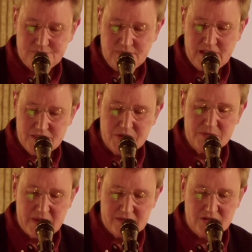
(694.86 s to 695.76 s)
And those
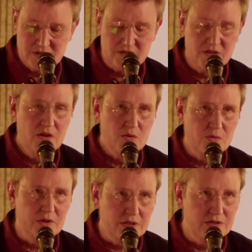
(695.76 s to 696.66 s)
messages
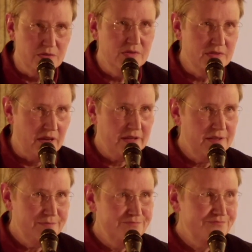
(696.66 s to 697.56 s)
really do suck,
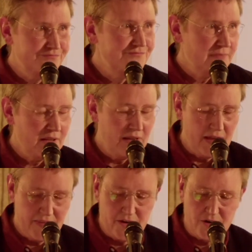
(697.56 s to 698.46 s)
and
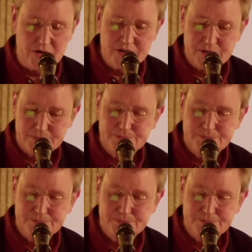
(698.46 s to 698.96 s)
they hurt.